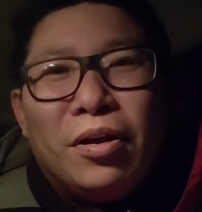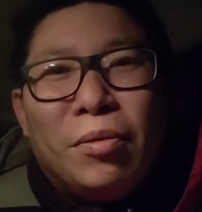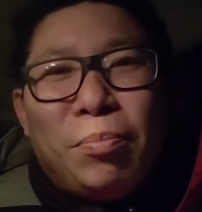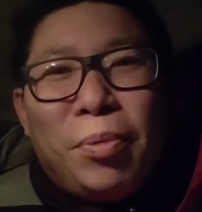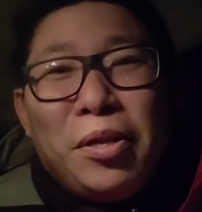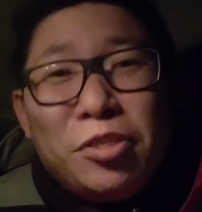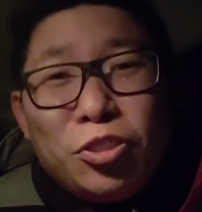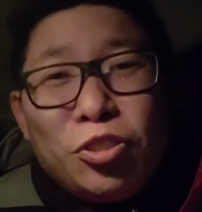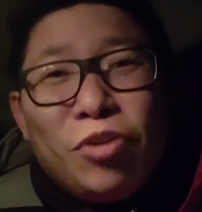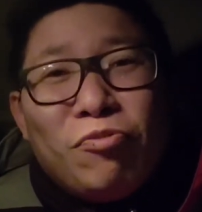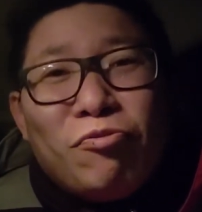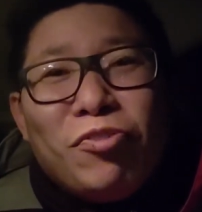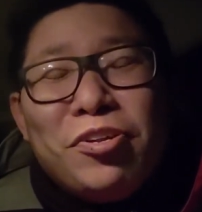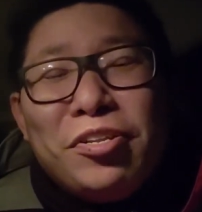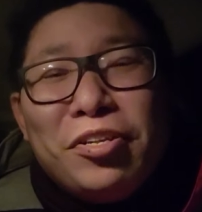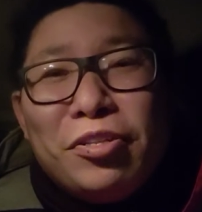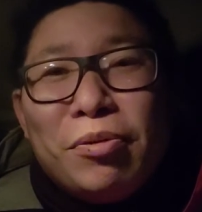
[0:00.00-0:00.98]
but it's
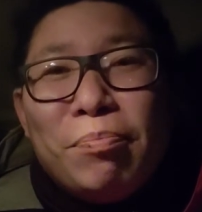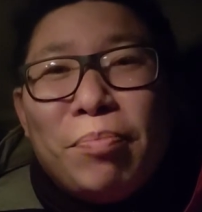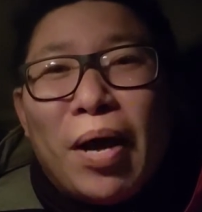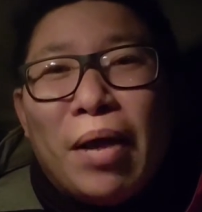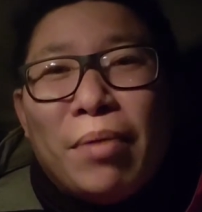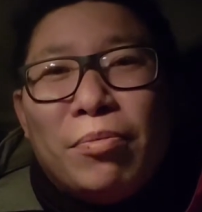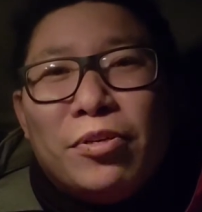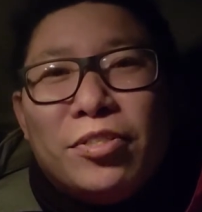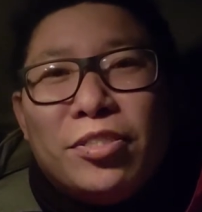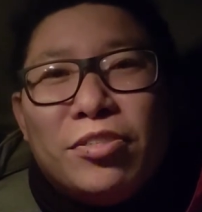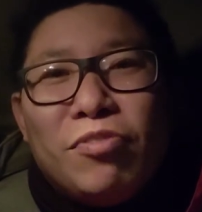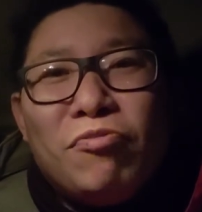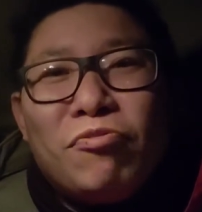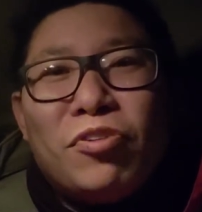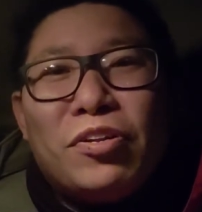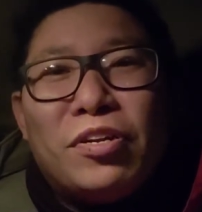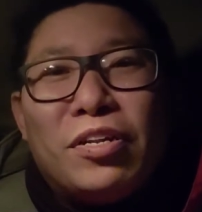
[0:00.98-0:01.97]
different in the bible it's
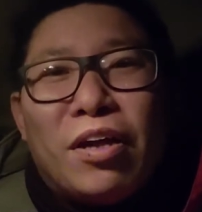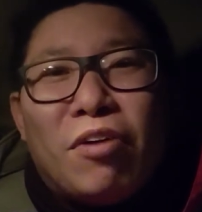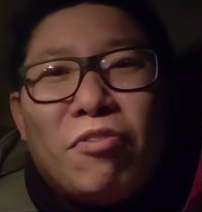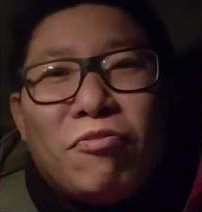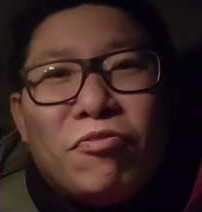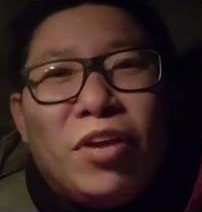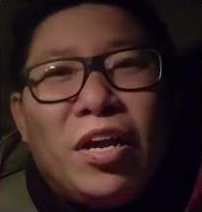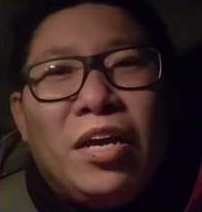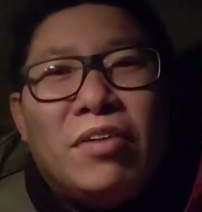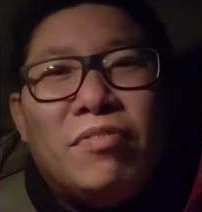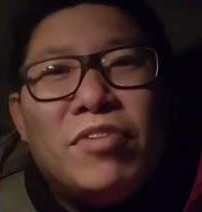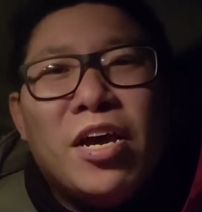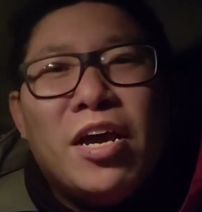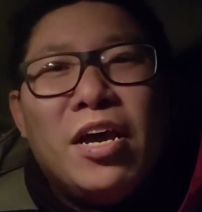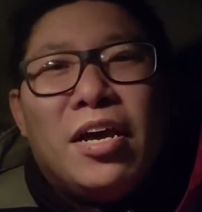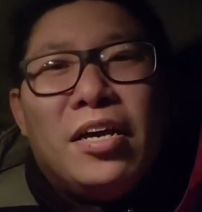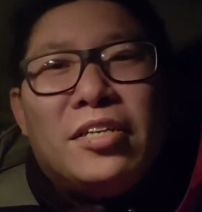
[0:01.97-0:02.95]
different in our faith
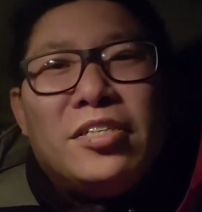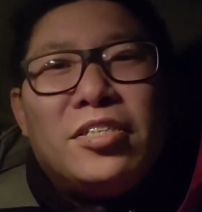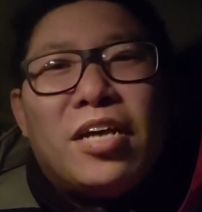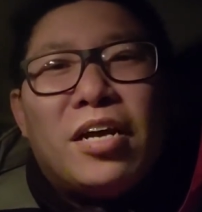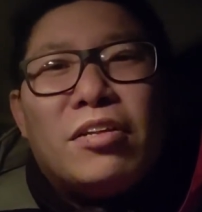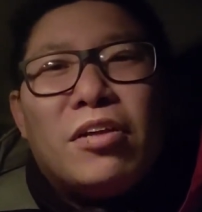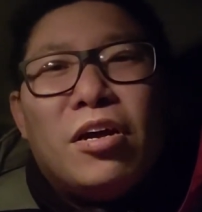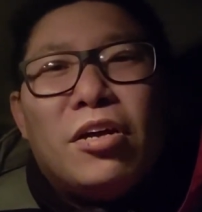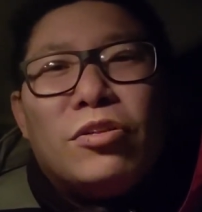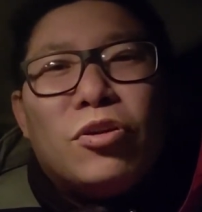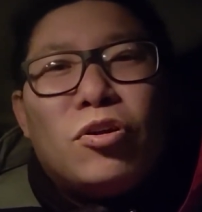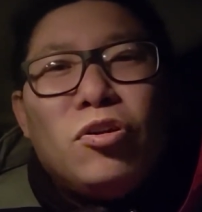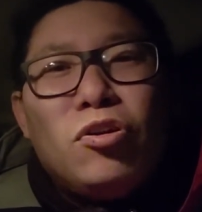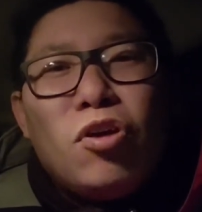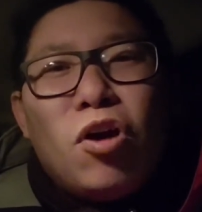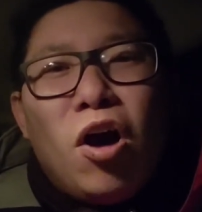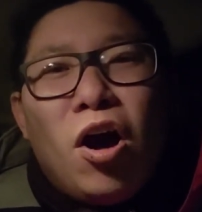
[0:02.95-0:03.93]
it's that the
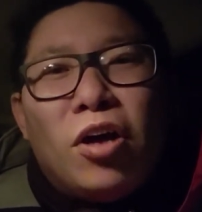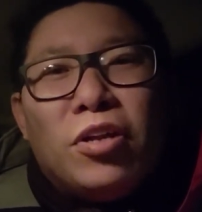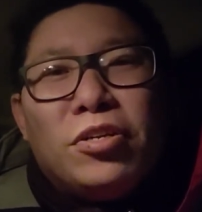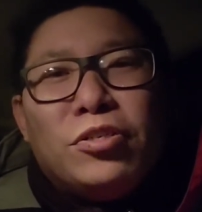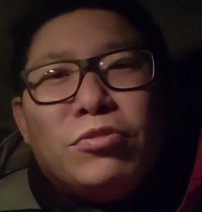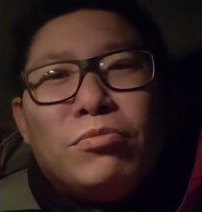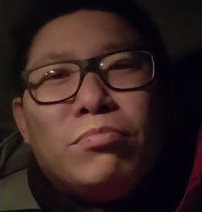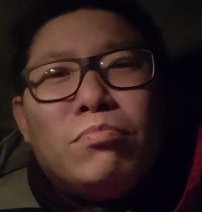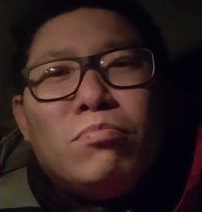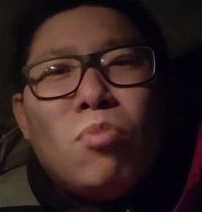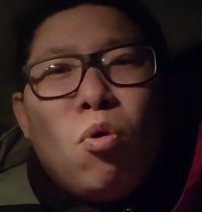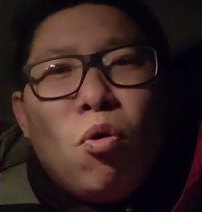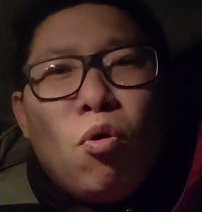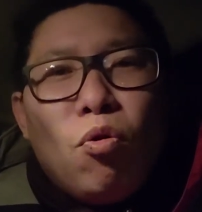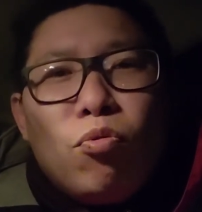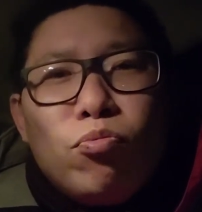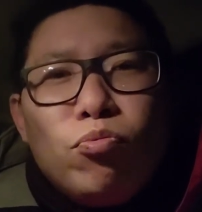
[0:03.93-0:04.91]
god is
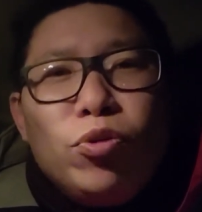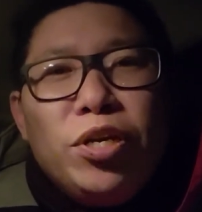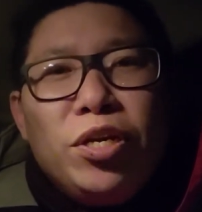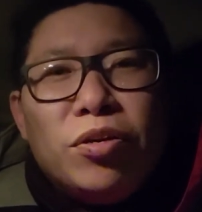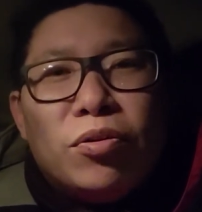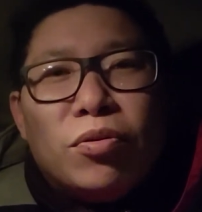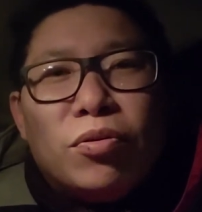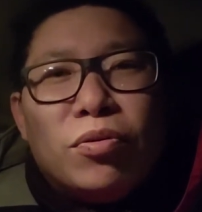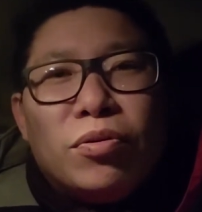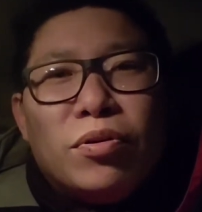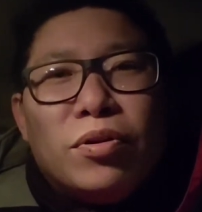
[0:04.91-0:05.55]
more real